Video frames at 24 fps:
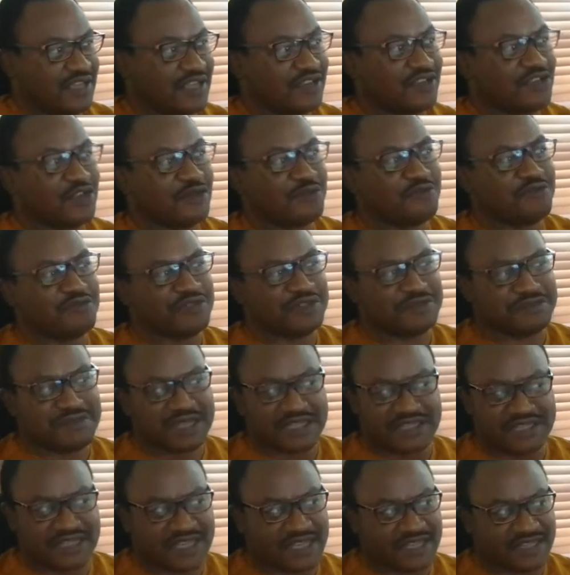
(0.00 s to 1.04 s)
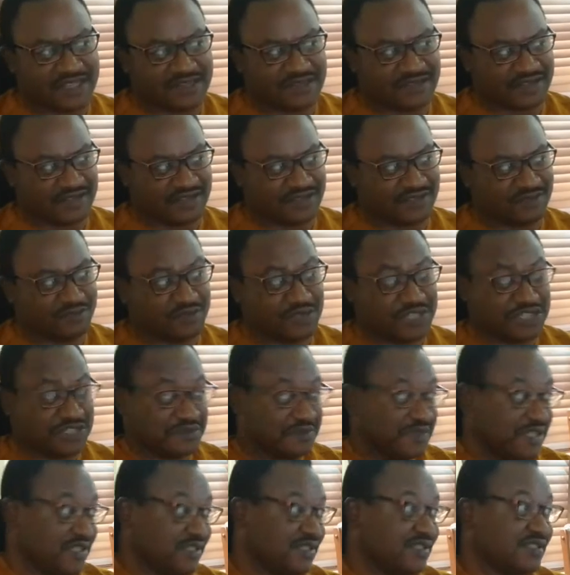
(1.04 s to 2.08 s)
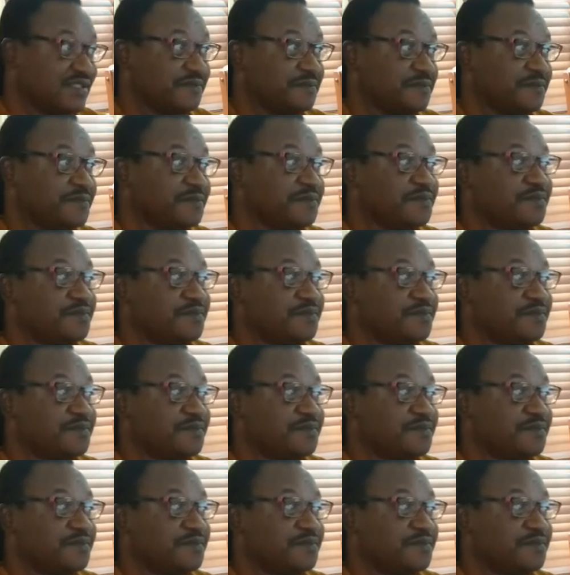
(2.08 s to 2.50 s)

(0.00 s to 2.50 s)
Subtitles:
end up with mental illness, which means